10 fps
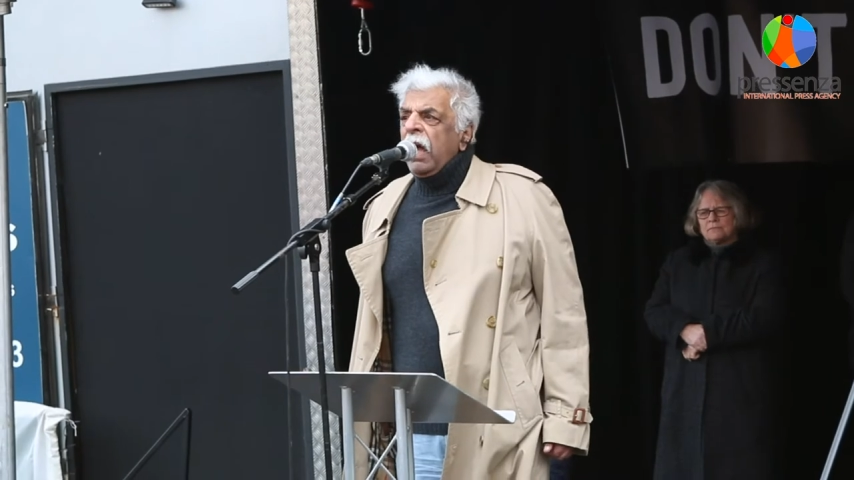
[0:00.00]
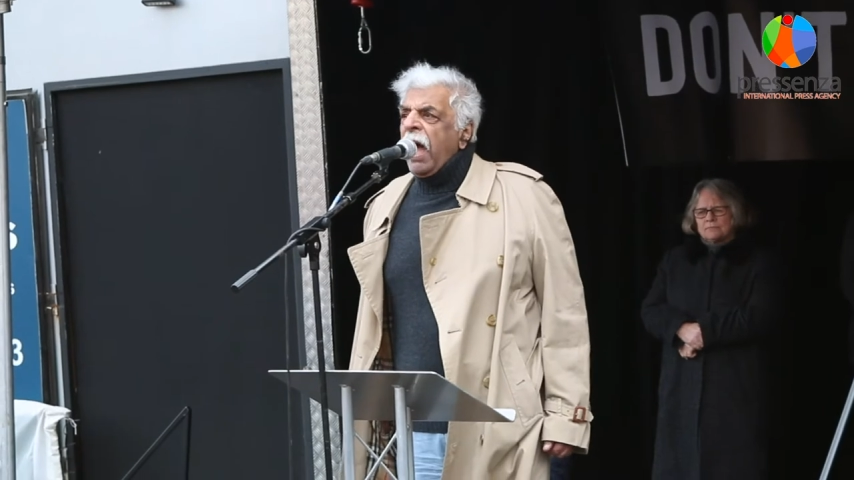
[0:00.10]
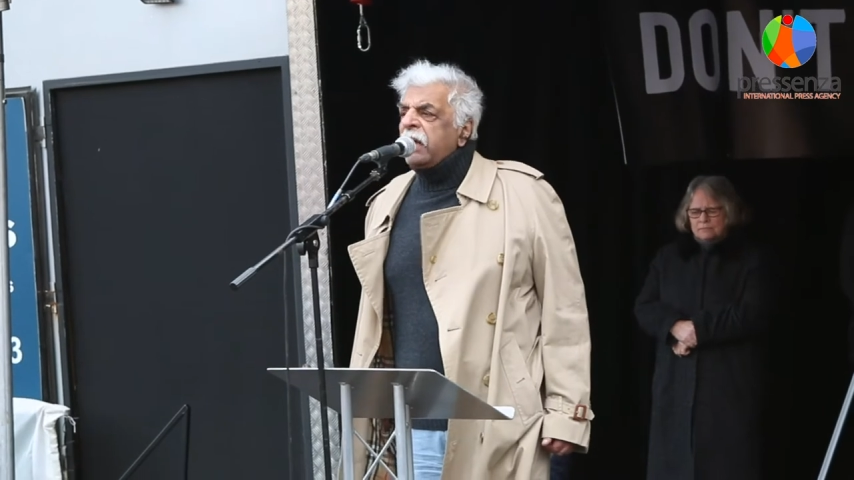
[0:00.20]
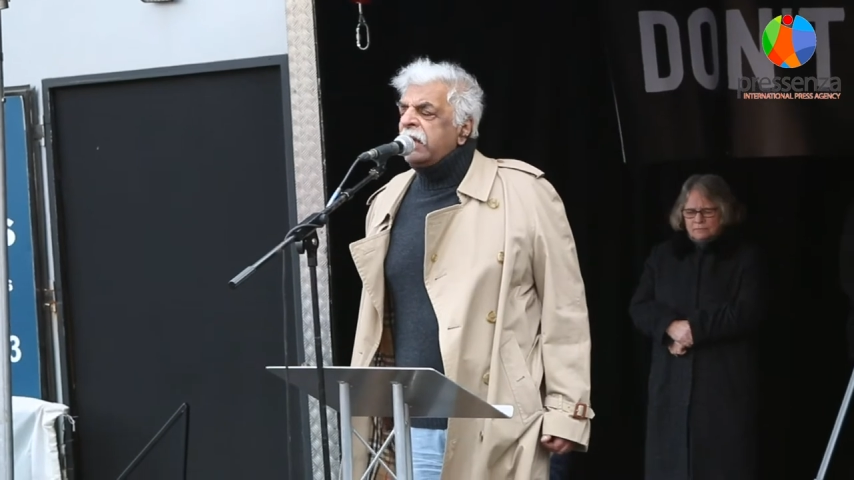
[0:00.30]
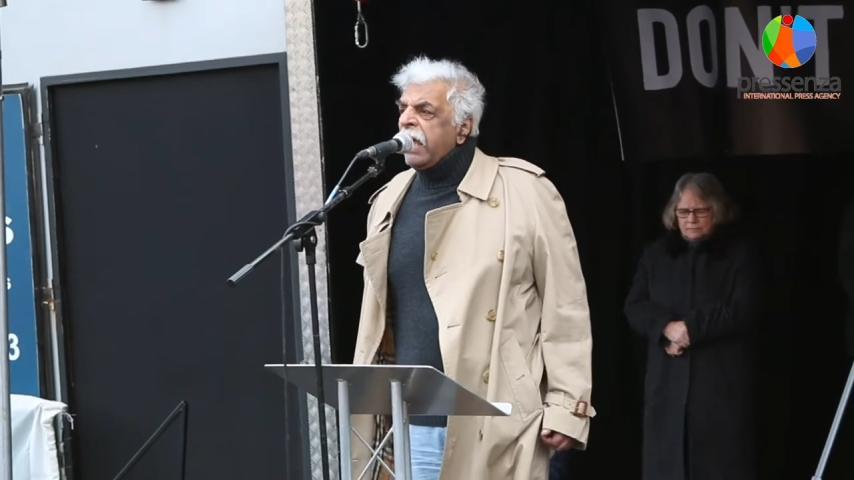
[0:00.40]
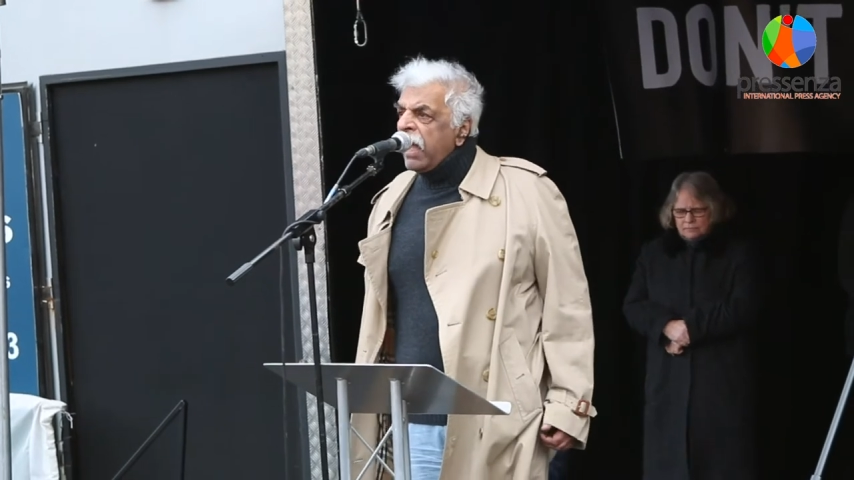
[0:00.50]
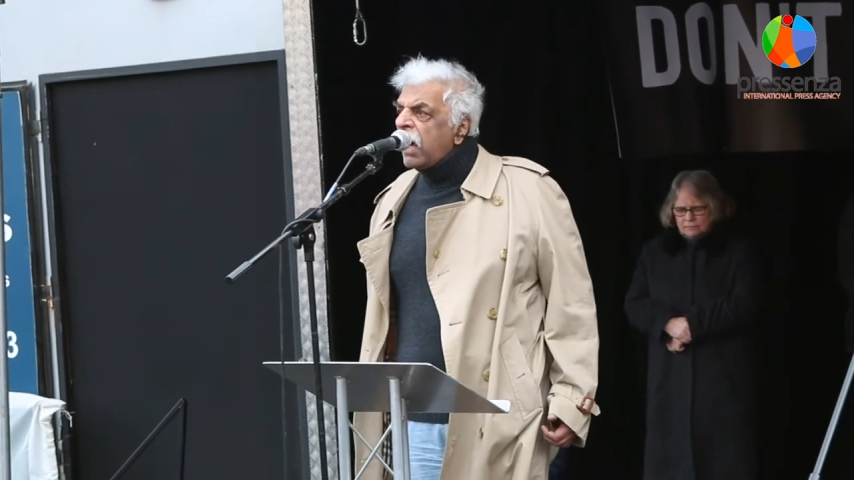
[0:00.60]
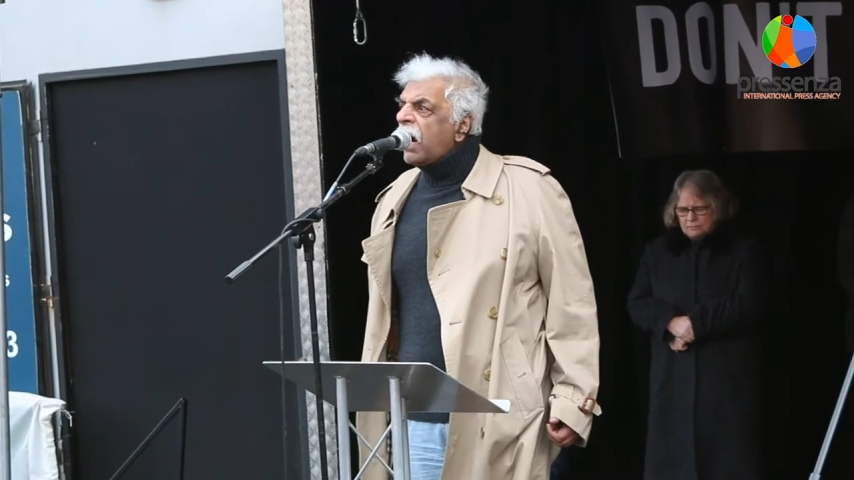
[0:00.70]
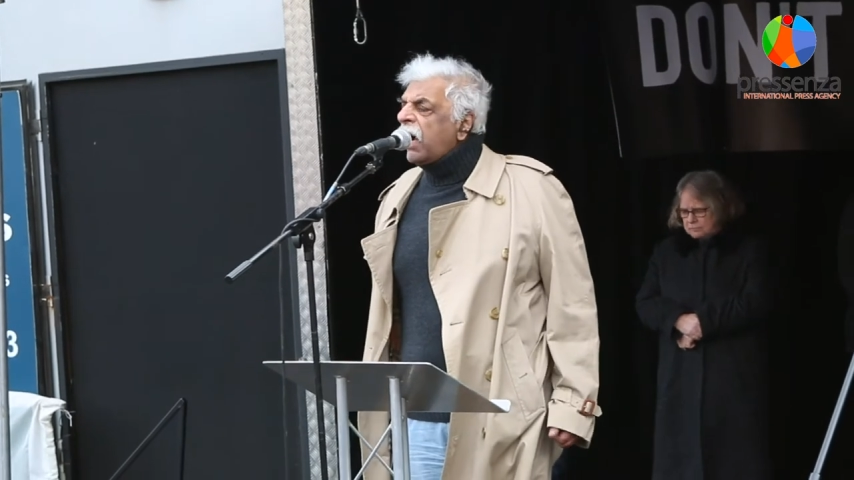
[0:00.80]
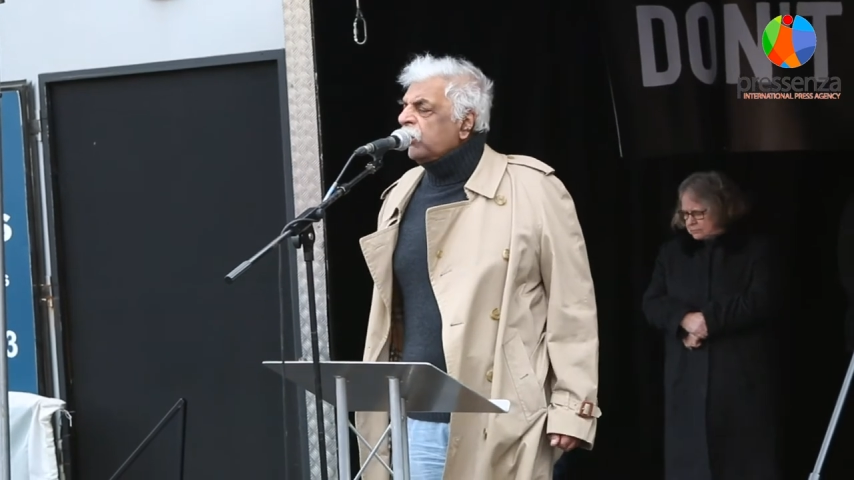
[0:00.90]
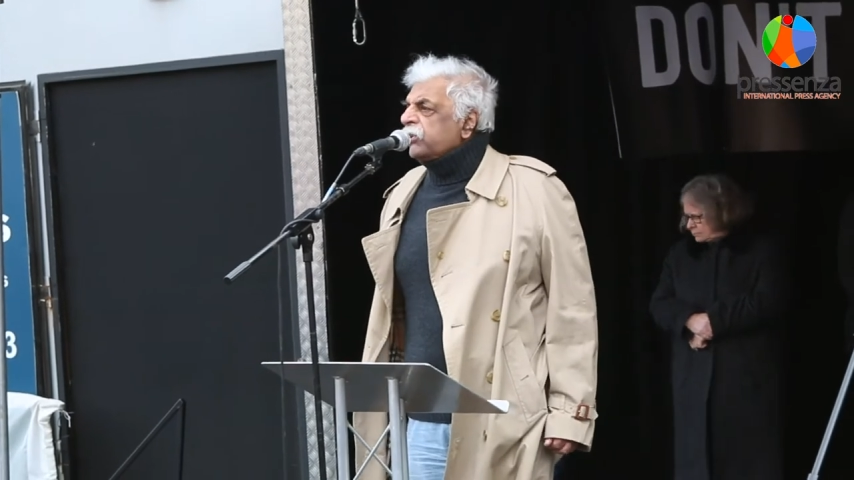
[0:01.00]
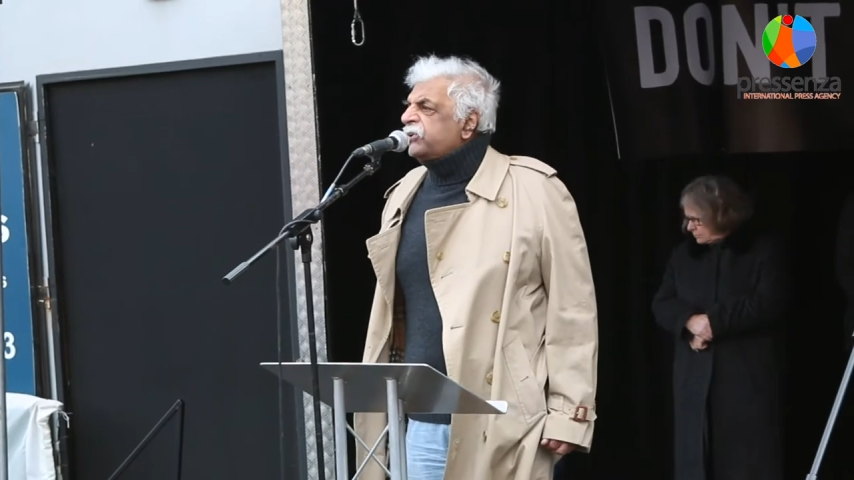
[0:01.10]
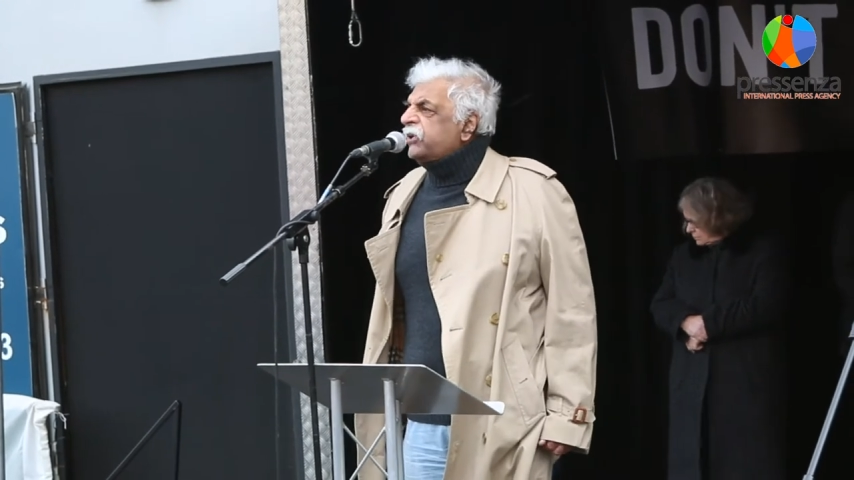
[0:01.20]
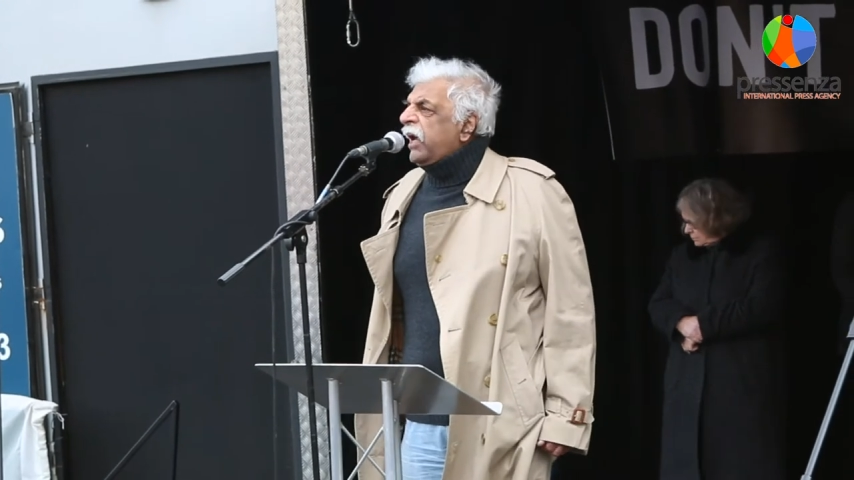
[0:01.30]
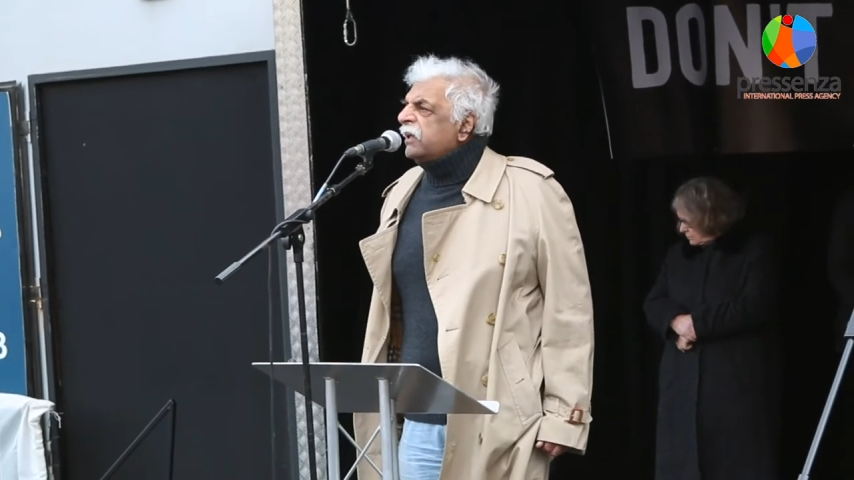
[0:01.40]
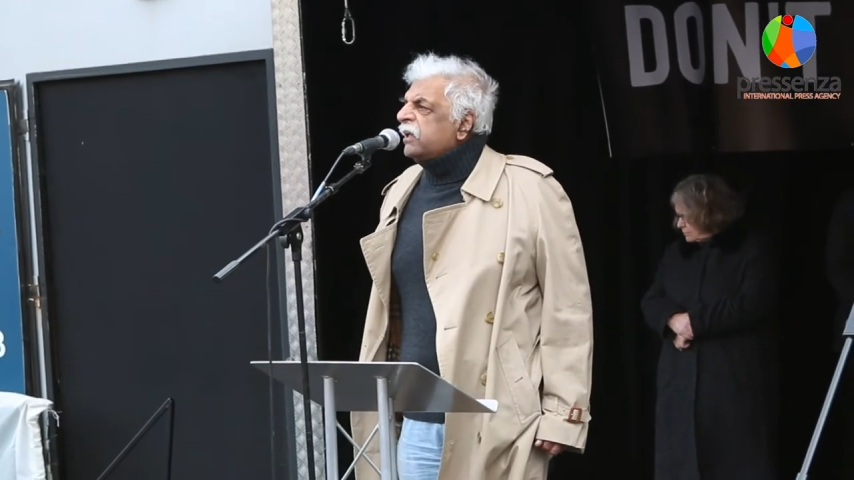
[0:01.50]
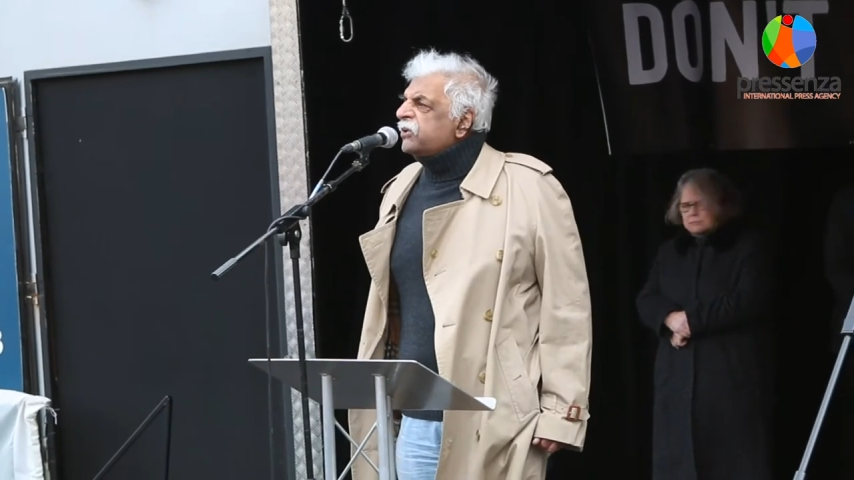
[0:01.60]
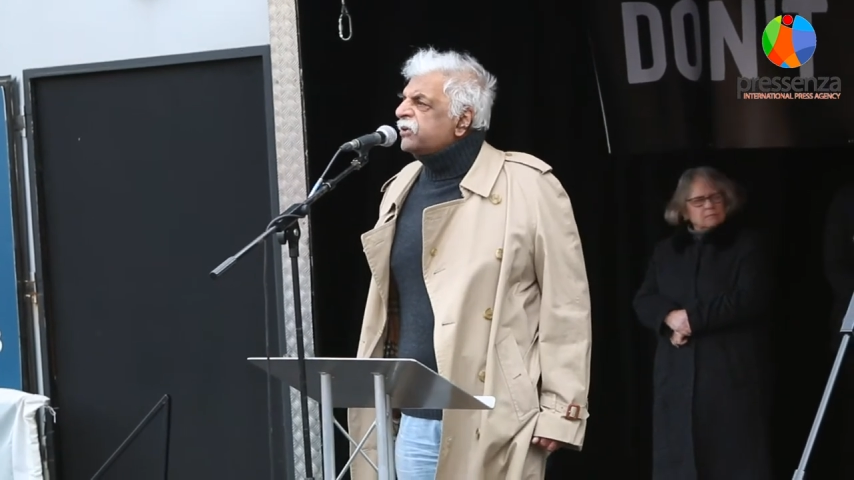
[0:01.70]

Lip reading: And here I would say that